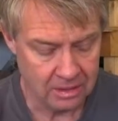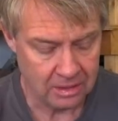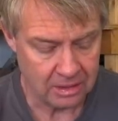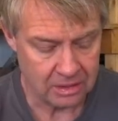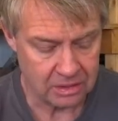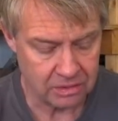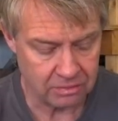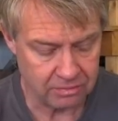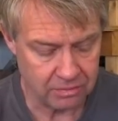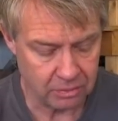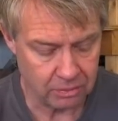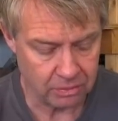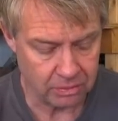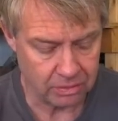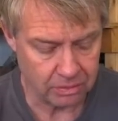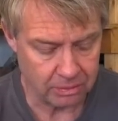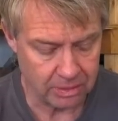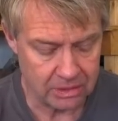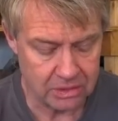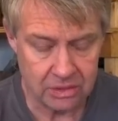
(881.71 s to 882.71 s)
is if you were
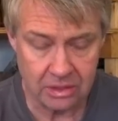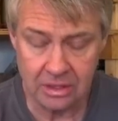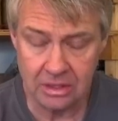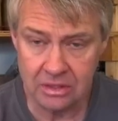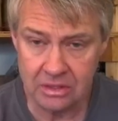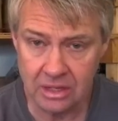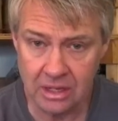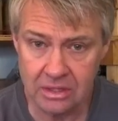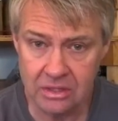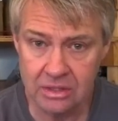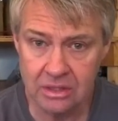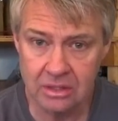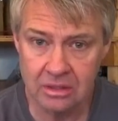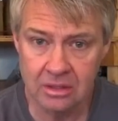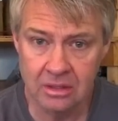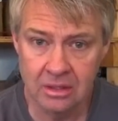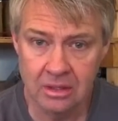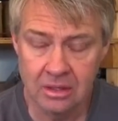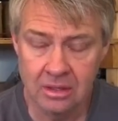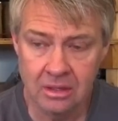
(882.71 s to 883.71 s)
to reach in and touch it,
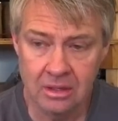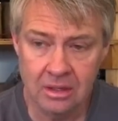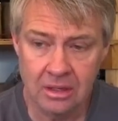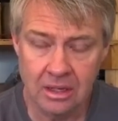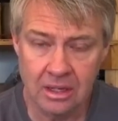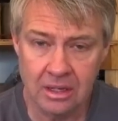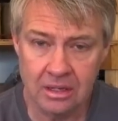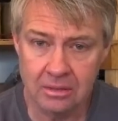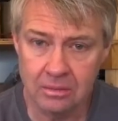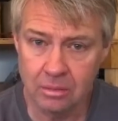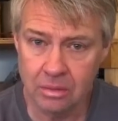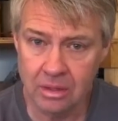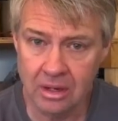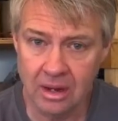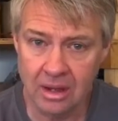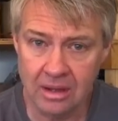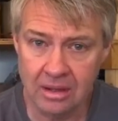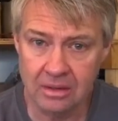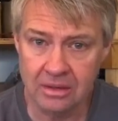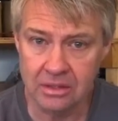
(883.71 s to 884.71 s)
it would
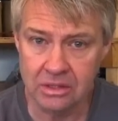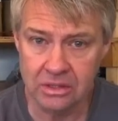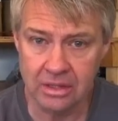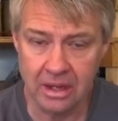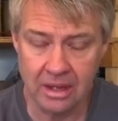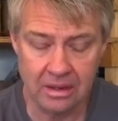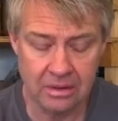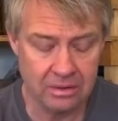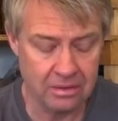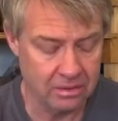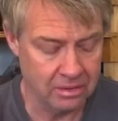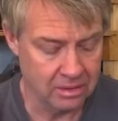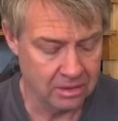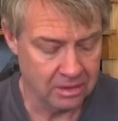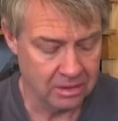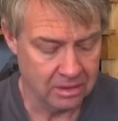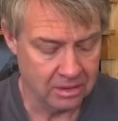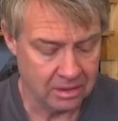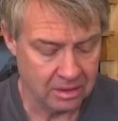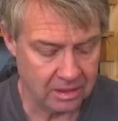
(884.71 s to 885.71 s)
likely shatter,
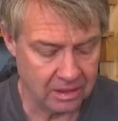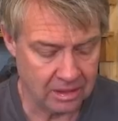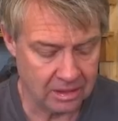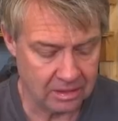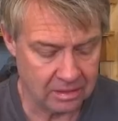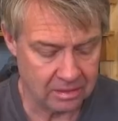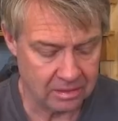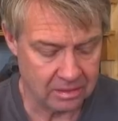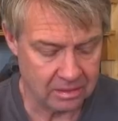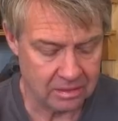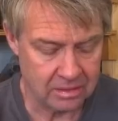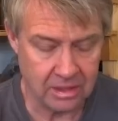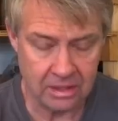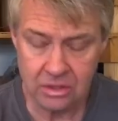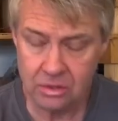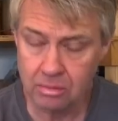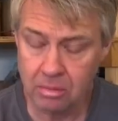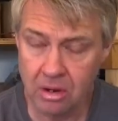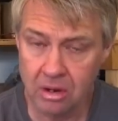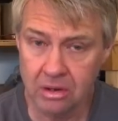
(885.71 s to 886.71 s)
and the
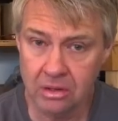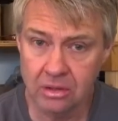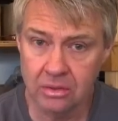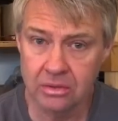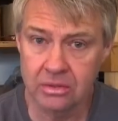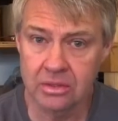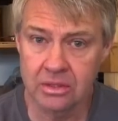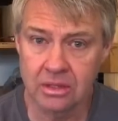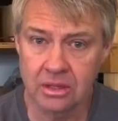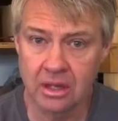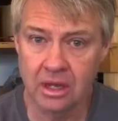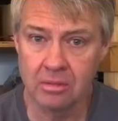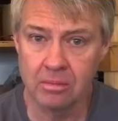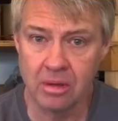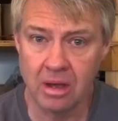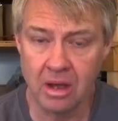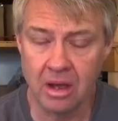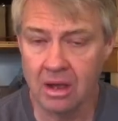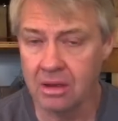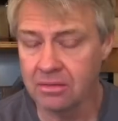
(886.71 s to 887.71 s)
dust particles that
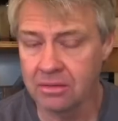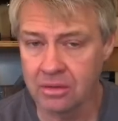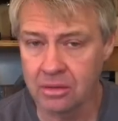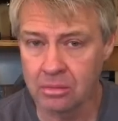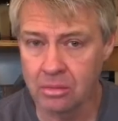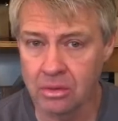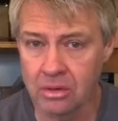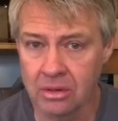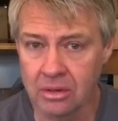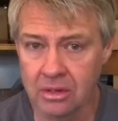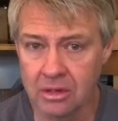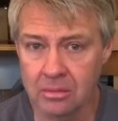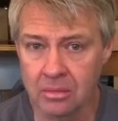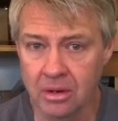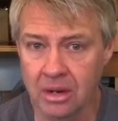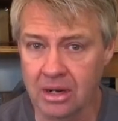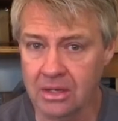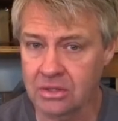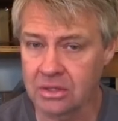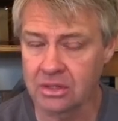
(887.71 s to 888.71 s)
come off of the beryllium
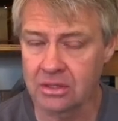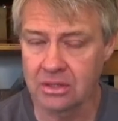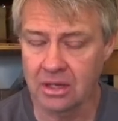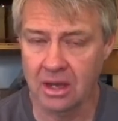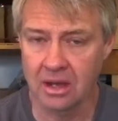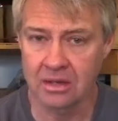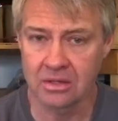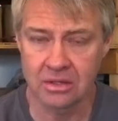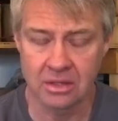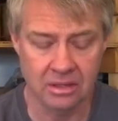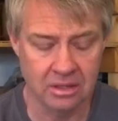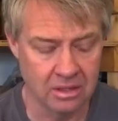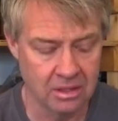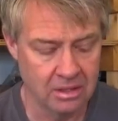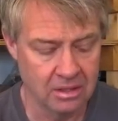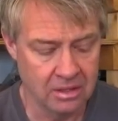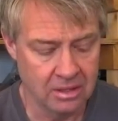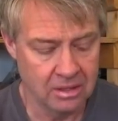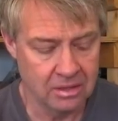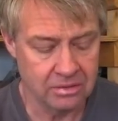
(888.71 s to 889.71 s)
are actually toxic
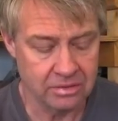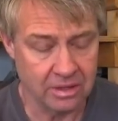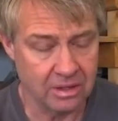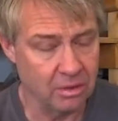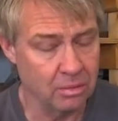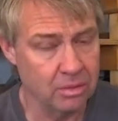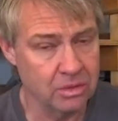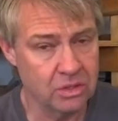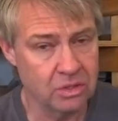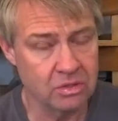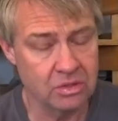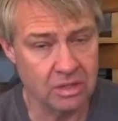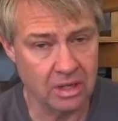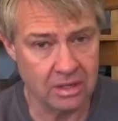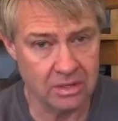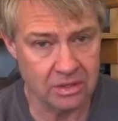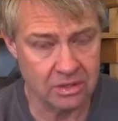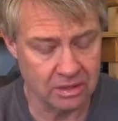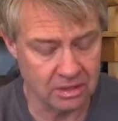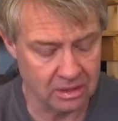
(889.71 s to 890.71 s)
they don't want you
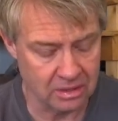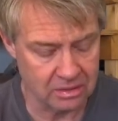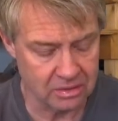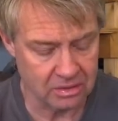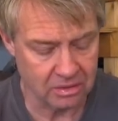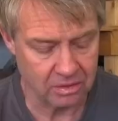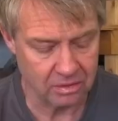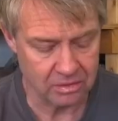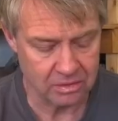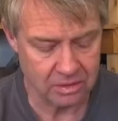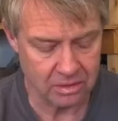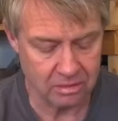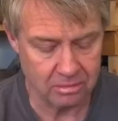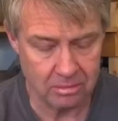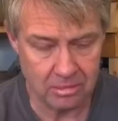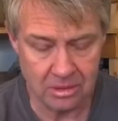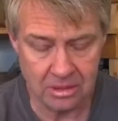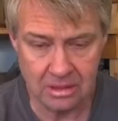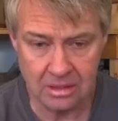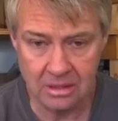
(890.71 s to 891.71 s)
touching it. So there's going to
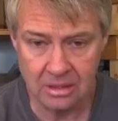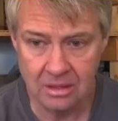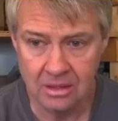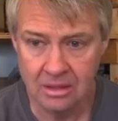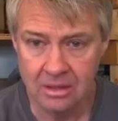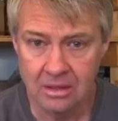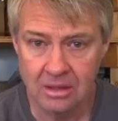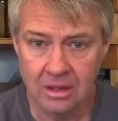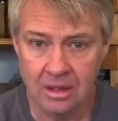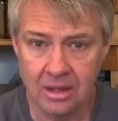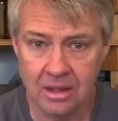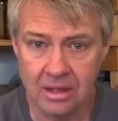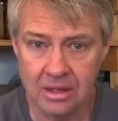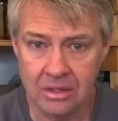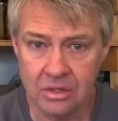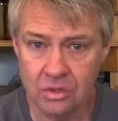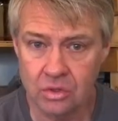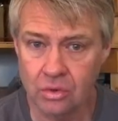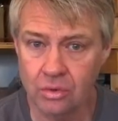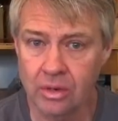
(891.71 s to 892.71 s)
be a
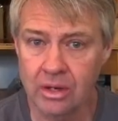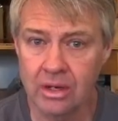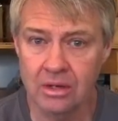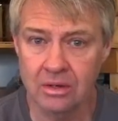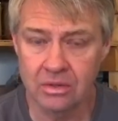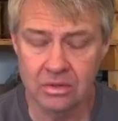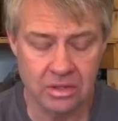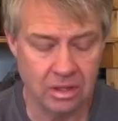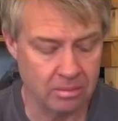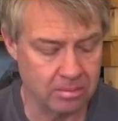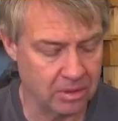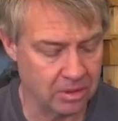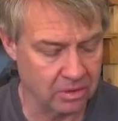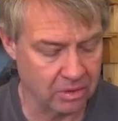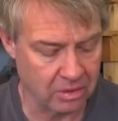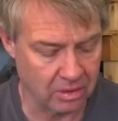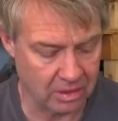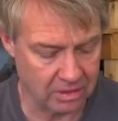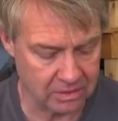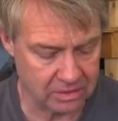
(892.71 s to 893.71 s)
screen or something
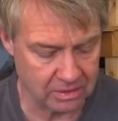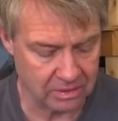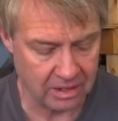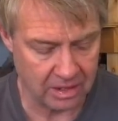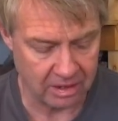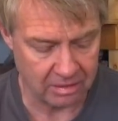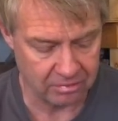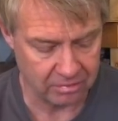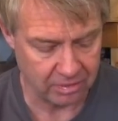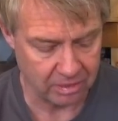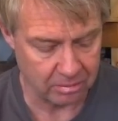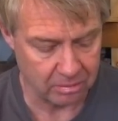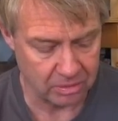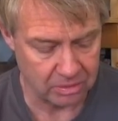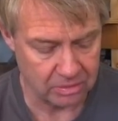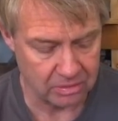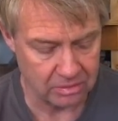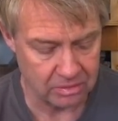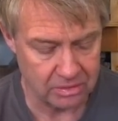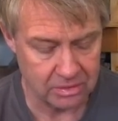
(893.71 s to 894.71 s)
across the diaphragm
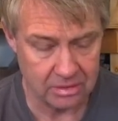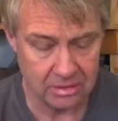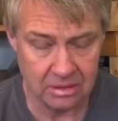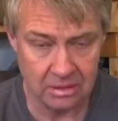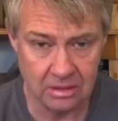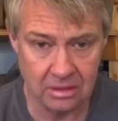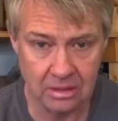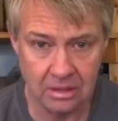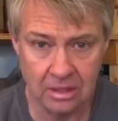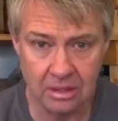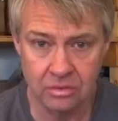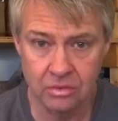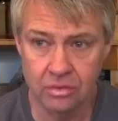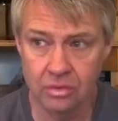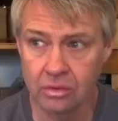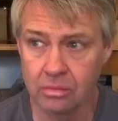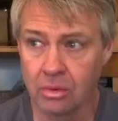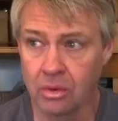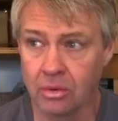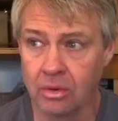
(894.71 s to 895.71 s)
when you see a
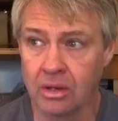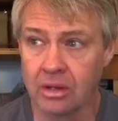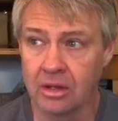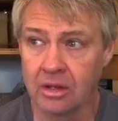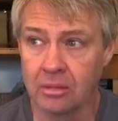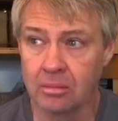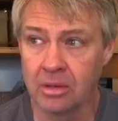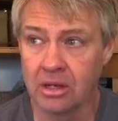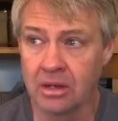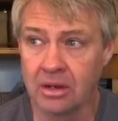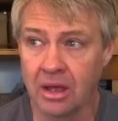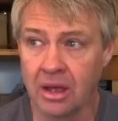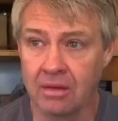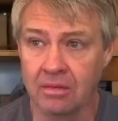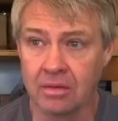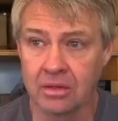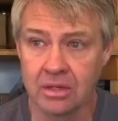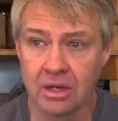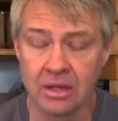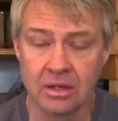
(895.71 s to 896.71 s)
true beryllium being
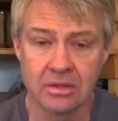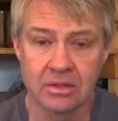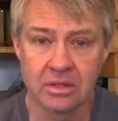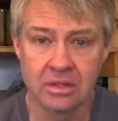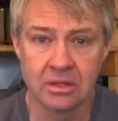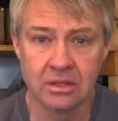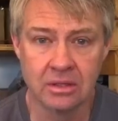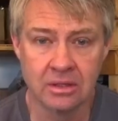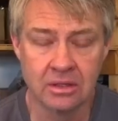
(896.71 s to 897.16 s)
advertised.